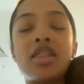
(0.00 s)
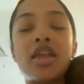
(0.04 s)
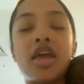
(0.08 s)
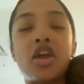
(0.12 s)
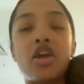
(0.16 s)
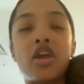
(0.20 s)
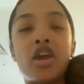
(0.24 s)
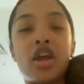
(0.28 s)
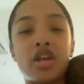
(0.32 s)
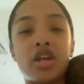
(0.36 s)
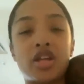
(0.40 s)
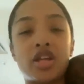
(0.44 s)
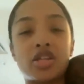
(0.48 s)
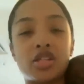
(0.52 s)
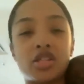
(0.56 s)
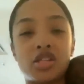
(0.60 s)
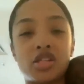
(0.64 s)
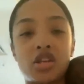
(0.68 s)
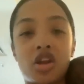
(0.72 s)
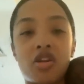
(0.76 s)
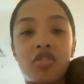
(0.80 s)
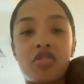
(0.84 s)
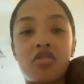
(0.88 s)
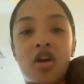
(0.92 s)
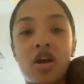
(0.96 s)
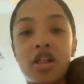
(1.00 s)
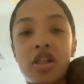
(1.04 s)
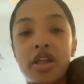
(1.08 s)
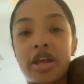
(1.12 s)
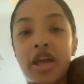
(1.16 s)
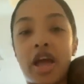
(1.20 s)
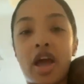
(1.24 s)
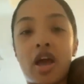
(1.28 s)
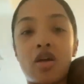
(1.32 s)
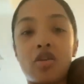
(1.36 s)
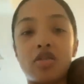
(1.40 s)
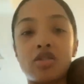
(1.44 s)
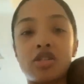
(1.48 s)
that your hair doesn't start
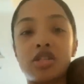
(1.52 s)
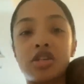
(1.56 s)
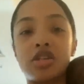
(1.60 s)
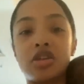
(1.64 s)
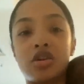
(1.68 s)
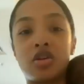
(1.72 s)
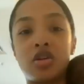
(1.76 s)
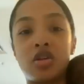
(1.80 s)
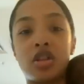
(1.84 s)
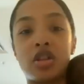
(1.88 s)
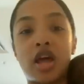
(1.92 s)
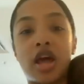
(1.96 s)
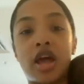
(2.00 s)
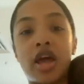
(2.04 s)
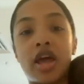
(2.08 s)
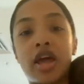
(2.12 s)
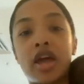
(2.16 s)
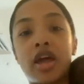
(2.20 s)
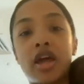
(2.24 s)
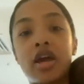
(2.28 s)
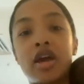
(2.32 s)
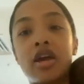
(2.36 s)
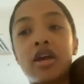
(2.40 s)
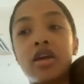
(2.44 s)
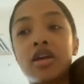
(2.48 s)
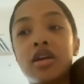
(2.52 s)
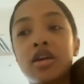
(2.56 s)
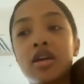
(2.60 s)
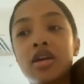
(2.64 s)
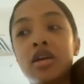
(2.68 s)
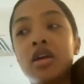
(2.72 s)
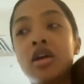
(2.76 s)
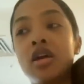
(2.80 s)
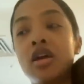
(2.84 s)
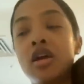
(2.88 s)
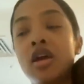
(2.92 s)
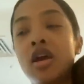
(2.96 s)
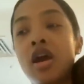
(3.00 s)
falling out till like
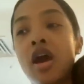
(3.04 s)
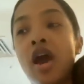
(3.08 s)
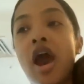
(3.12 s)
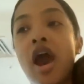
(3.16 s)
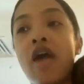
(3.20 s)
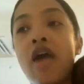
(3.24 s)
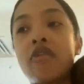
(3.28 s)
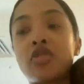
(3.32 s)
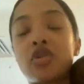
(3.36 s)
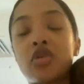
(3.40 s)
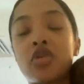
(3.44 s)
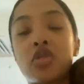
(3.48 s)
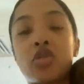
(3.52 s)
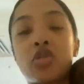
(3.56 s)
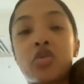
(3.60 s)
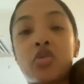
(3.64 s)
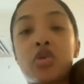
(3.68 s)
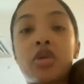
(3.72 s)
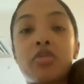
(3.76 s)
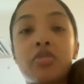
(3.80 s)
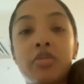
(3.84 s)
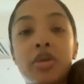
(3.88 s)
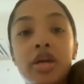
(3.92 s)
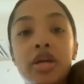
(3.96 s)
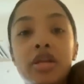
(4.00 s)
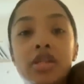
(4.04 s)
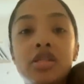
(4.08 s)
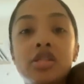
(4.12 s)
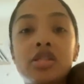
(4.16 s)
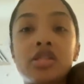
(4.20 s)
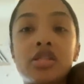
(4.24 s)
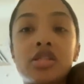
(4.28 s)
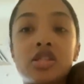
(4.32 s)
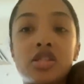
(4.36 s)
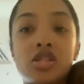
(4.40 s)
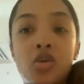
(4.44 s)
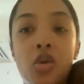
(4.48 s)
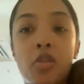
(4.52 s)
after three months.
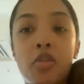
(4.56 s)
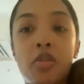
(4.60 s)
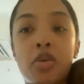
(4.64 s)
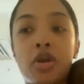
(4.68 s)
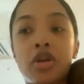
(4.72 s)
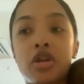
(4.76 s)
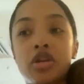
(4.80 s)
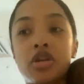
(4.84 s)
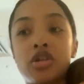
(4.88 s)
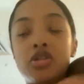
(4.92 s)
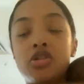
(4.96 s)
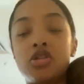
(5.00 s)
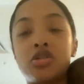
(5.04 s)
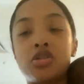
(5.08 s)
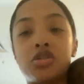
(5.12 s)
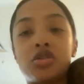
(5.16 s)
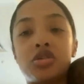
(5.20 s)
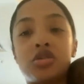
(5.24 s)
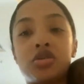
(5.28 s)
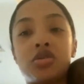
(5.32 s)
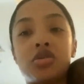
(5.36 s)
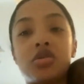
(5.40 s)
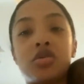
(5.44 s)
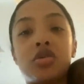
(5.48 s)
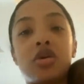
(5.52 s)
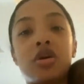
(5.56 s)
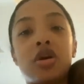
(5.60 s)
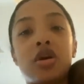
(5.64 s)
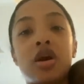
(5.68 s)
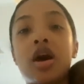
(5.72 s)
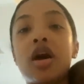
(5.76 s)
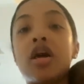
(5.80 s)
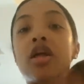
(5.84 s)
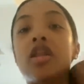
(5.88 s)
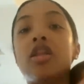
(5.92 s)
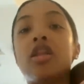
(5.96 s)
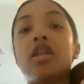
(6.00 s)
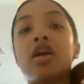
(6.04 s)
So I'm going to do
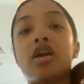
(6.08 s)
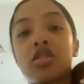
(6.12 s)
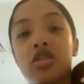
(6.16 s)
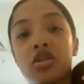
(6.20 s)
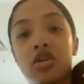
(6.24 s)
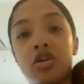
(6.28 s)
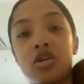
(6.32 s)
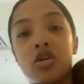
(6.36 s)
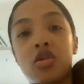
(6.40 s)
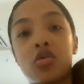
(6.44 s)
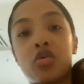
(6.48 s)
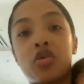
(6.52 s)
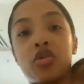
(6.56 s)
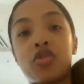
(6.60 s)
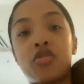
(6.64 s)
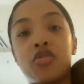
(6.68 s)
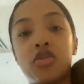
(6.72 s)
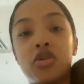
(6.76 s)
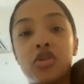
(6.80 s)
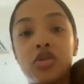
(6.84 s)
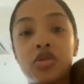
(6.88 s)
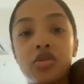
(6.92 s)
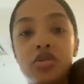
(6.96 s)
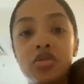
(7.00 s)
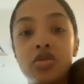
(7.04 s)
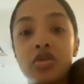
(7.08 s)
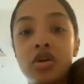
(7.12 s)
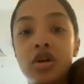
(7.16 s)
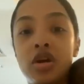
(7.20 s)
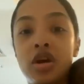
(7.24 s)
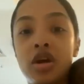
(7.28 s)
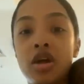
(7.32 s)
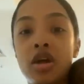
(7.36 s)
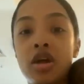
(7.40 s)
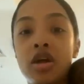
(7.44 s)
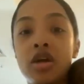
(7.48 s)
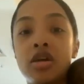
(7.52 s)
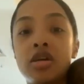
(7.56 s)
another review
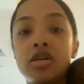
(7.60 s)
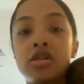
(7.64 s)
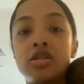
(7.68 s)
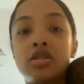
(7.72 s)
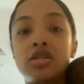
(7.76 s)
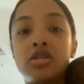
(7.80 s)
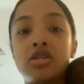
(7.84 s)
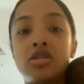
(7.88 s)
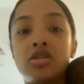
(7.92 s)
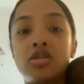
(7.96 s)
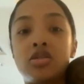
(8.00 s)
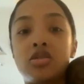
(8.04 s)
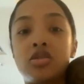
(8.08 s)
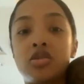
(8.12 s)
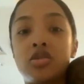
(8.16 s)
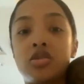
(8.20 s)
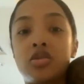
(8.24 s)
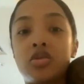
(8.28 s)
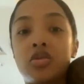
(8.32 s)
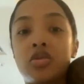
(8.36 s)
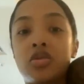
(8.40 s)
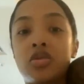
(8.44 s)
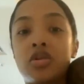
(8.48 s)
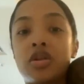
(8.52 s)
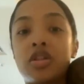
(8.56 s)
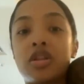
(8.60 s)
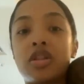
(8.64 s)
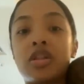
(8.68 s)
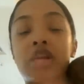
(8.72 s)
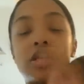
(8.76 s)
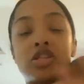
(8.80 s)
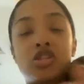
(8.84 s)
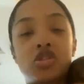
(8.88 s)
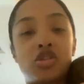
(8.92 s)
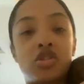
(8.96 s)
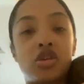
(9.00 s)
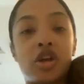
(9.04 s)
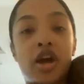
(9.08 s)
to
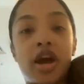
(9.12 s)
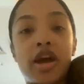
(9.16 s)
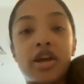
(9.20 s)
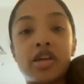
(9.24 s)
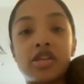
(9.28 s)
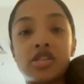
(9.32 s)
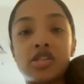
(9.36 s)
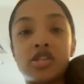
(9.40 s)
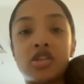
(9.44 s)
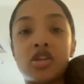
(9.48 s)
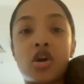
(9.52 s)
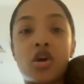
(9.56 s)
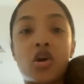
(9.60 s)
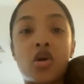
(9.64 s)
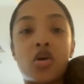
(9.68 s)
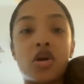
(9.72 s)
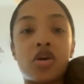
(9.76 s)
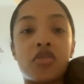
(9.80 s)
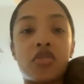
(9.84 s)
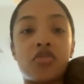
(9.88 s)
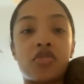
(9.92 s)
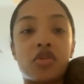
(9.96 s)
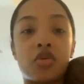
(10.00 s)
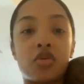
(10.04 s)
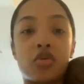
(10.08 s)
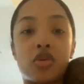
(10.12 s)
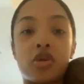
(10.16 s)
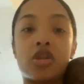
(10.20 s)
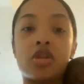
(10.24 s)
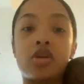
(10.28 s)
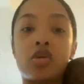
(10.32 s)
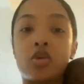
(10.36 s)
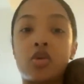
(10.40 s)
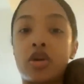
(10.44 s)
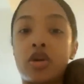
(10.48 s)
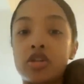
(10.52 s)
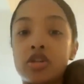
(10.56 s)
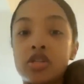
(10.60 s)
let you guys know if it
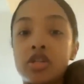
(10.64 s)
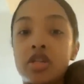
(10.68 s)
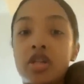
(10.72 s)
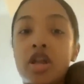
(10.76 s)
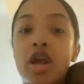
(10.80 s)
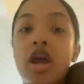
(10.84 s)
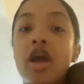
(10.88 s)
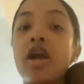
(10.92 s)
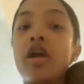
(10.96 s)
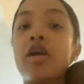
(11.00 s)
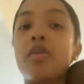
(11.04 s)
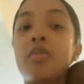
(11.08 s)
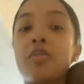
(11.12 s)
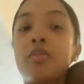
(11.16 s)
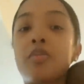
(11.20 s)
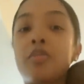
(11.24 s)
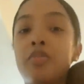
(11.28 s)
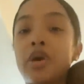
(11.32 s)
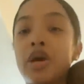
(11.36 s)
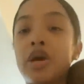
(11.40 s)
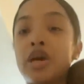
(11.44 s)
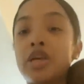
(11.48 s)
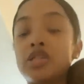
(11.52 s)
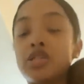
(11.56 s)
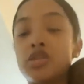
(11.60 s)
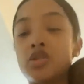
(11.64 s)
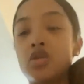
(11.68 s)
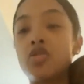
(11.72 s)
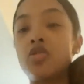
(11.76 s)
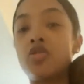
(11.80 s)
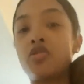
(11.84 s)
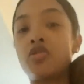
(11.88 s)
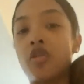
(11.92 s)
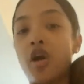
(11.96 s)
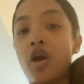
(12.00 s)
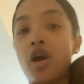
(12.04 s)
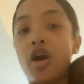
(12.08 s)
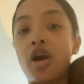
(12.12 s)
really works or not. But so
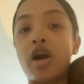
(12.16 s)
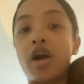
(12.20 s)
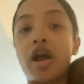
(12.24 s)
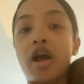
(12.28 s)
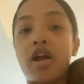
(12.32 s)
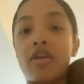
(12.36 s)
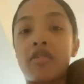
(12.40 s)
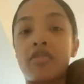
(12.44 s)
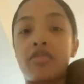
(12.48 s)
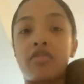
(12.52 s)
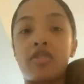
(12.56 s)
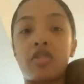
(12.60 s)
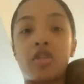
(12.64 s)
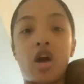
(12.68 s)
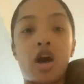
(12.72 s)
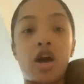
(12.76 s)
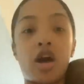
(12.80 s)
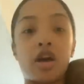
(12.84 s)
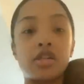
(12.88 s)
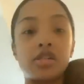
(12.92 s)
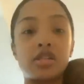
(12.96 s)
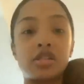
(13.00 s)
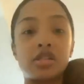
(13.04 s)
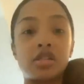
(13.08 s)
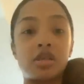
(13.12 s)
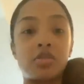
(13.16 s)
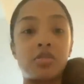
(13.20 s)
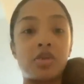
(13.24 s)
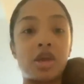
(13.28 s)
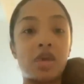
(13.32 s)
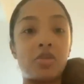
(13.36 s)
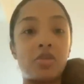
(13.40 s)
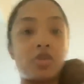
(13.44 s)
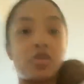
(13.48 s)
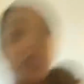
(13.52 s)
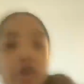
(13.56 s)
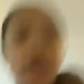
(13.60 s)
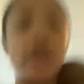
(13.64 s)
far, I've lost the baby